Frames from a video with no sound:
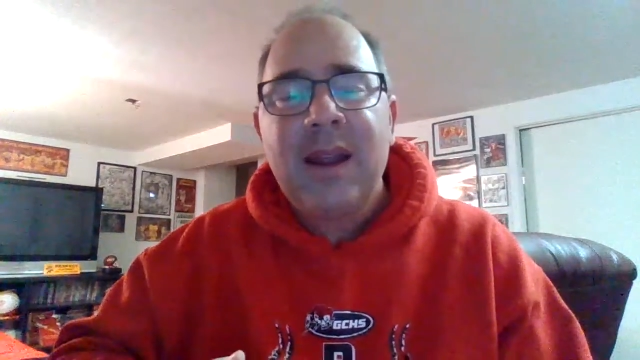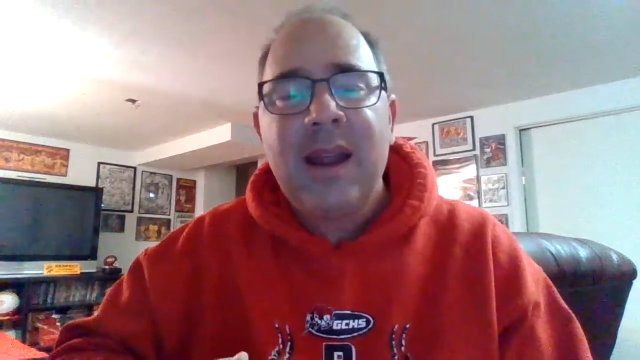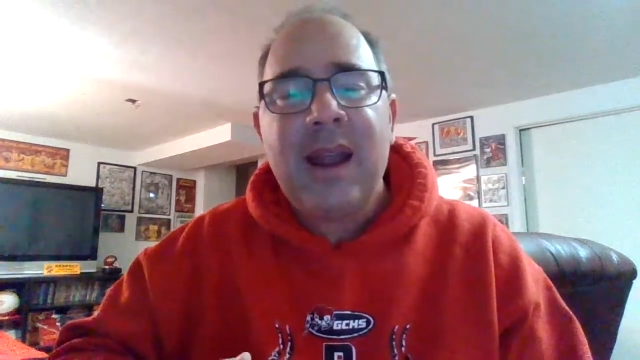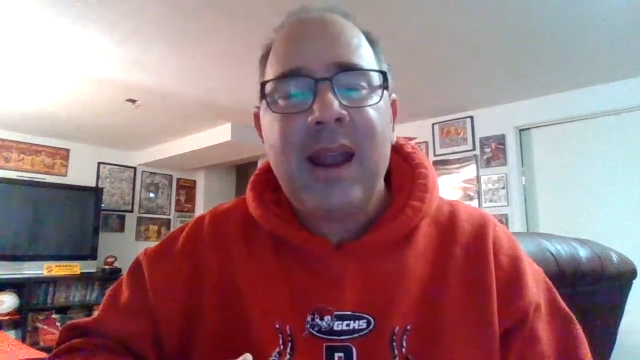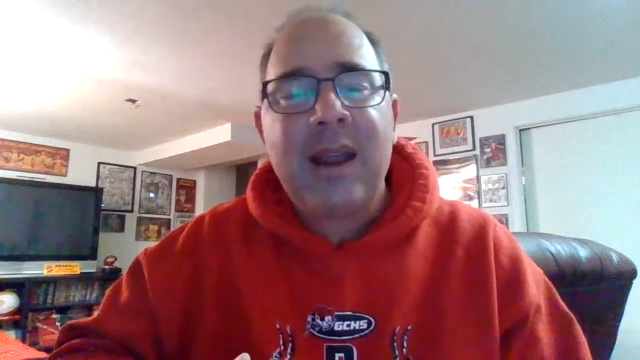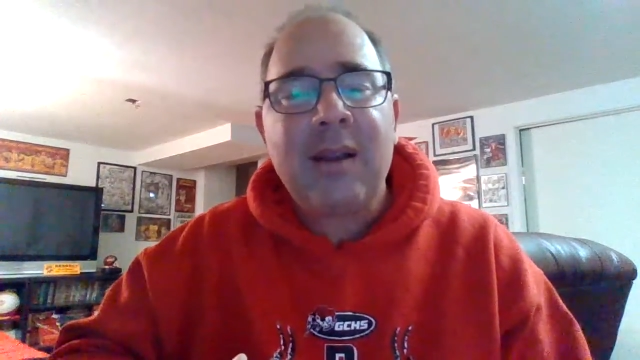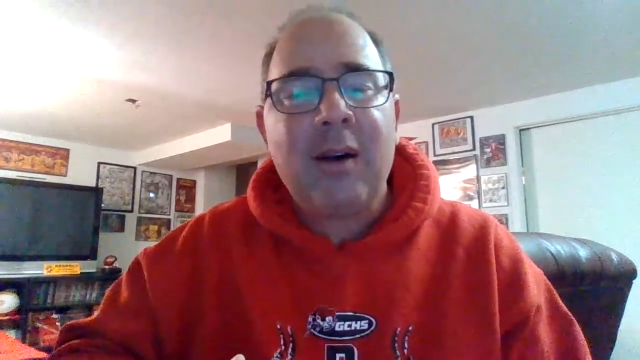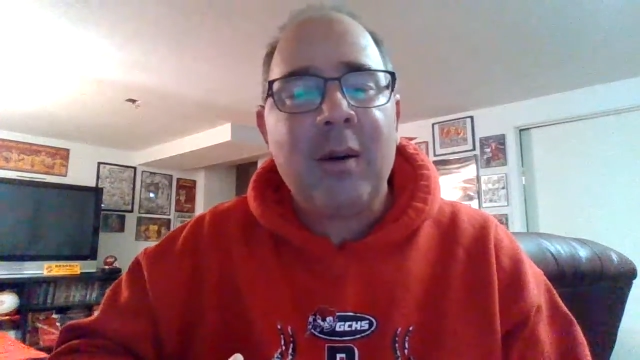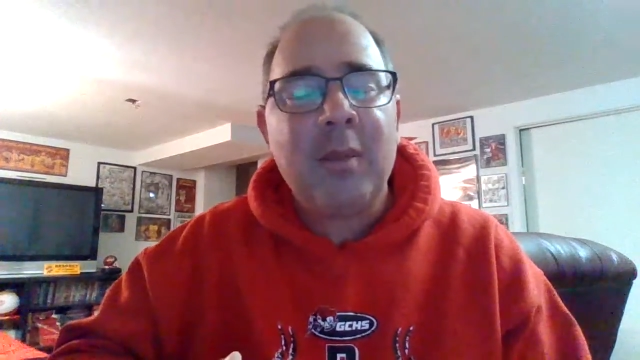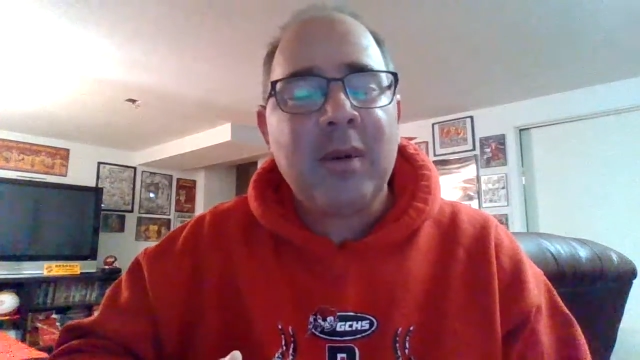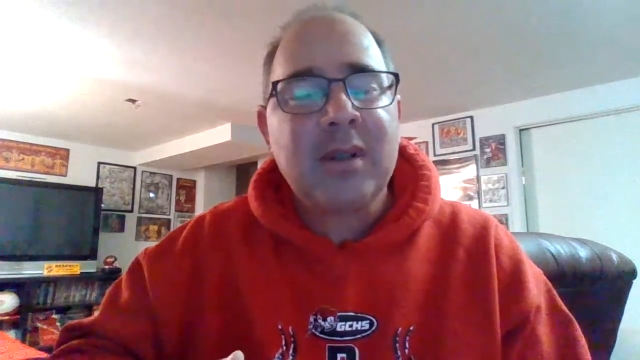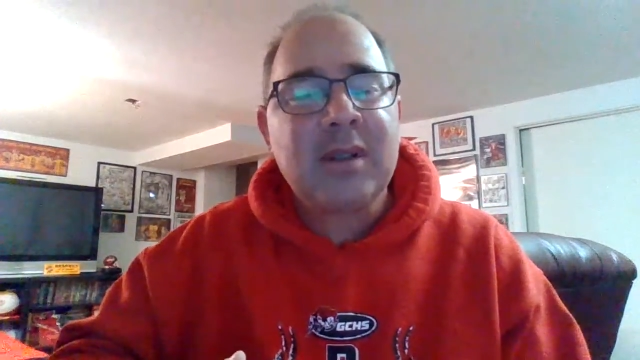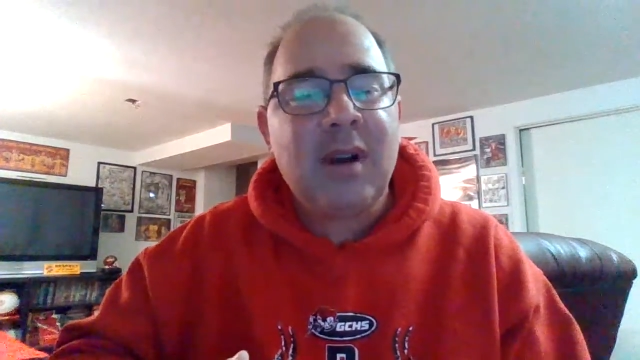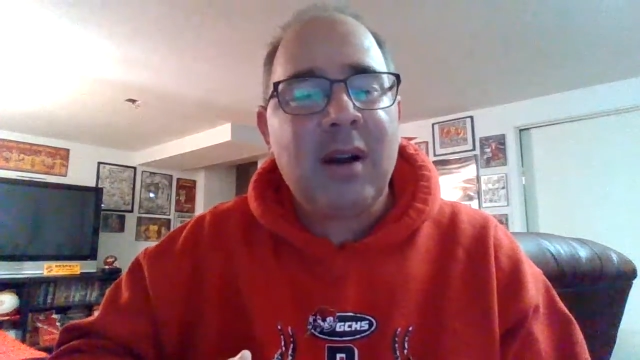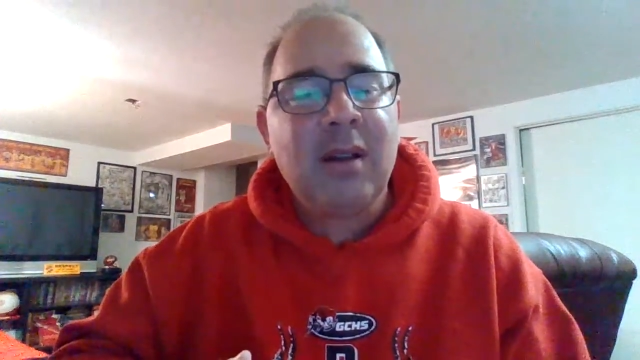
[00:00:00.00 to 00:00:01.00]
and
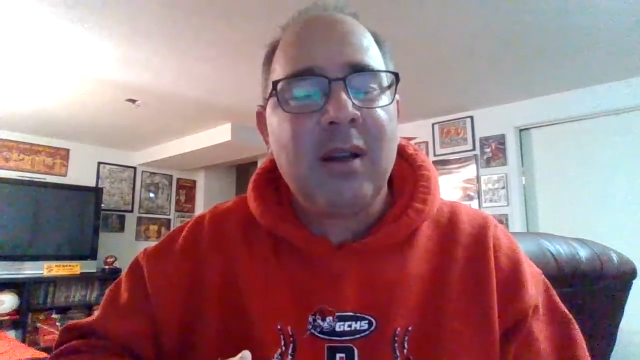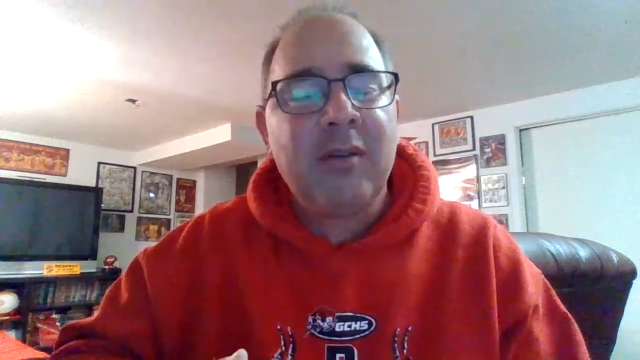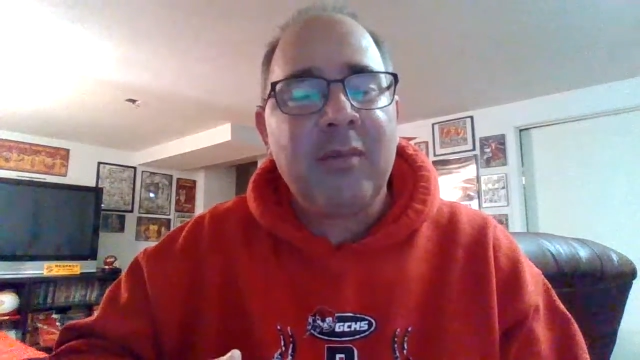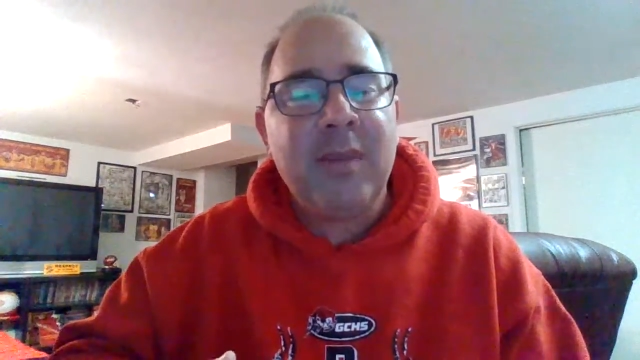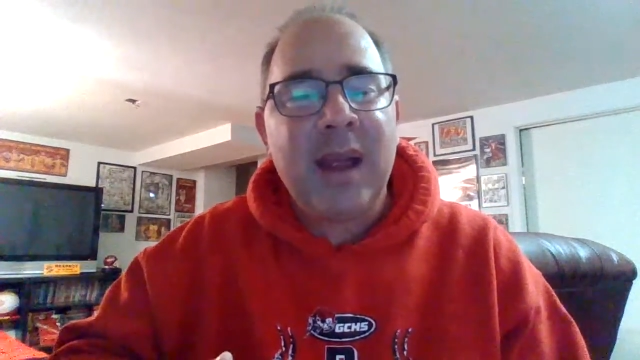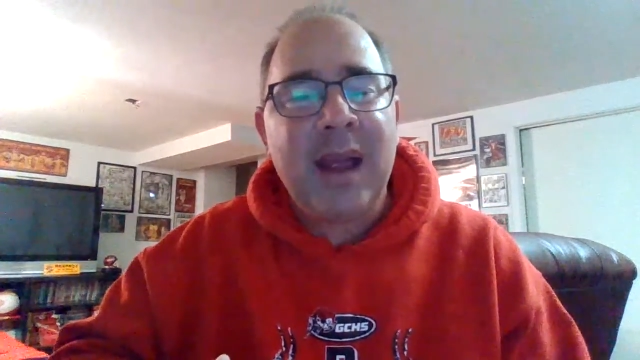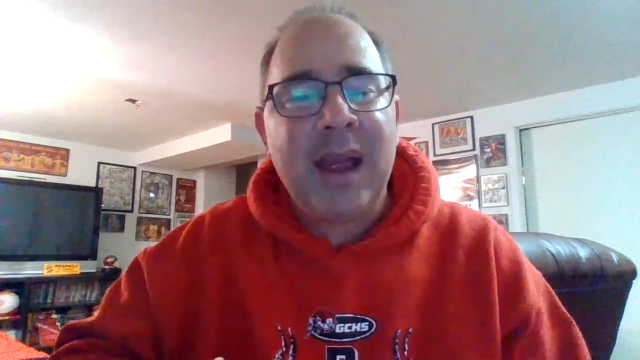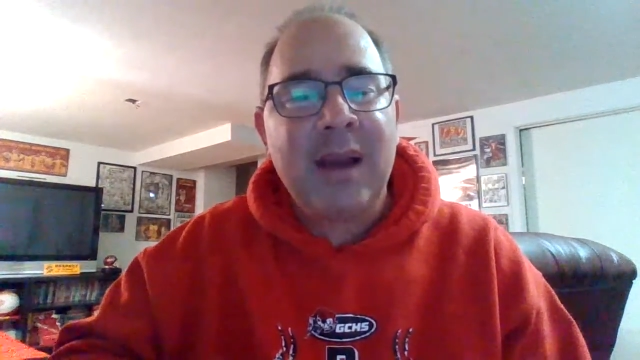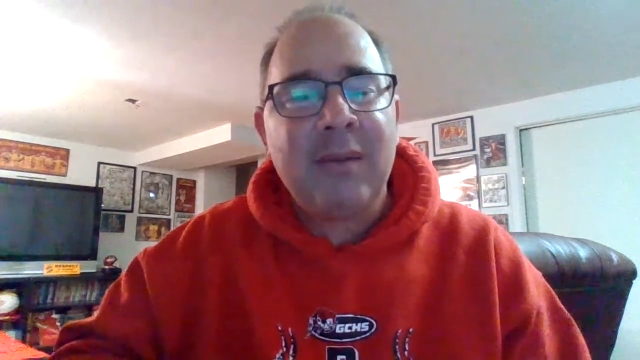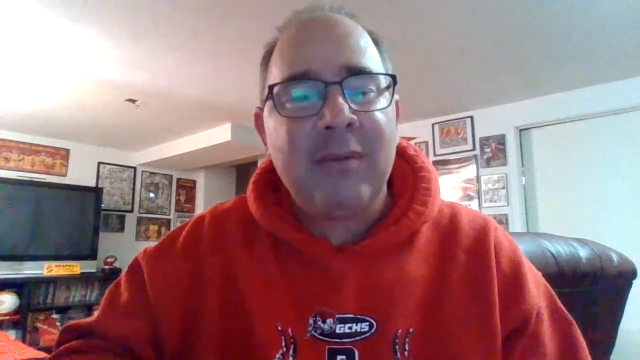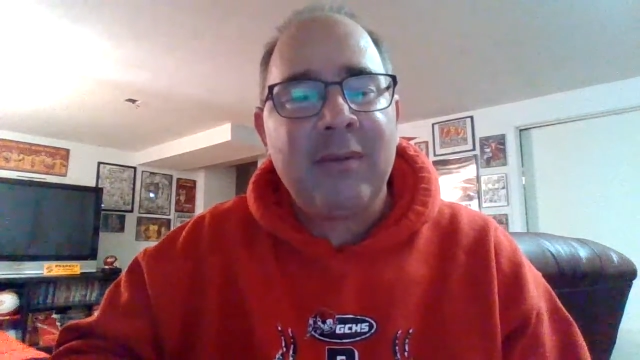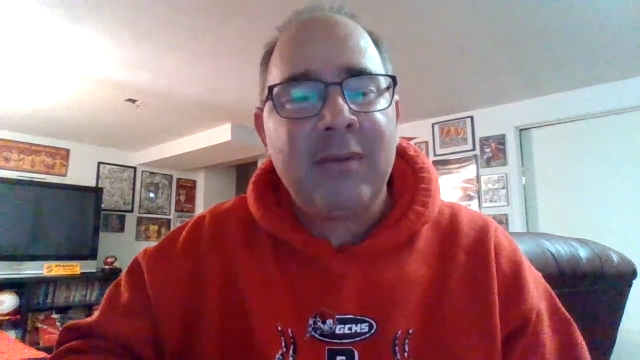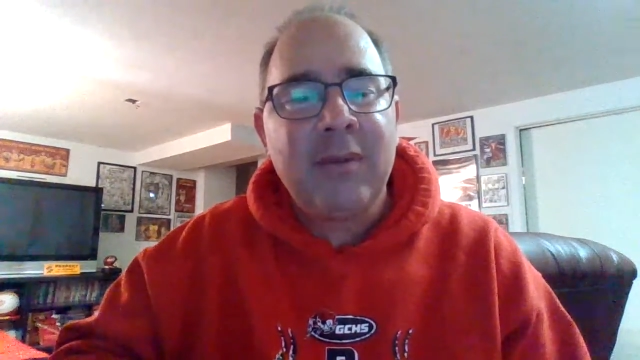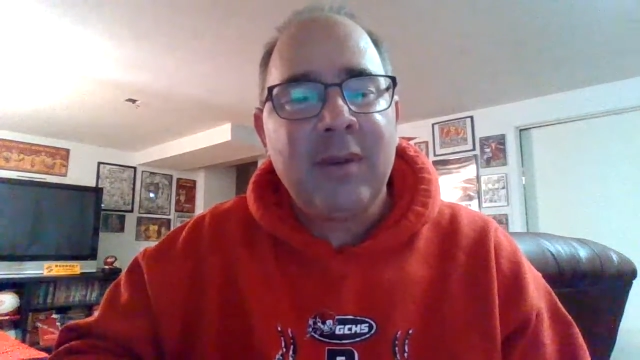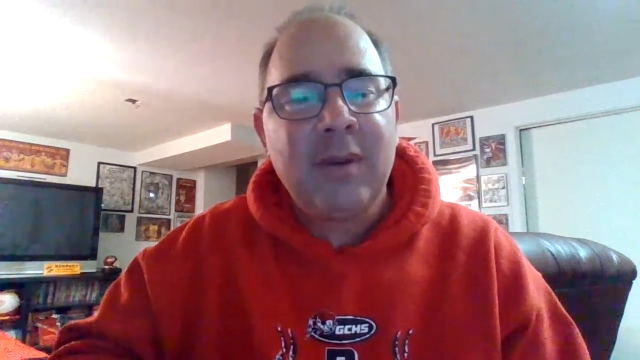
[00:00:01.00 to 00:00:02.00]
almost all of them
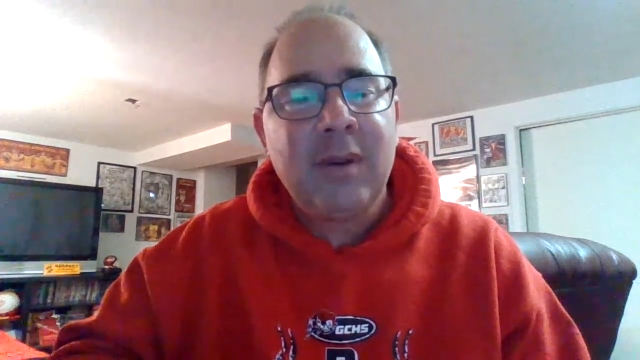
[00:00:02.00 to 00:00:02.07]
have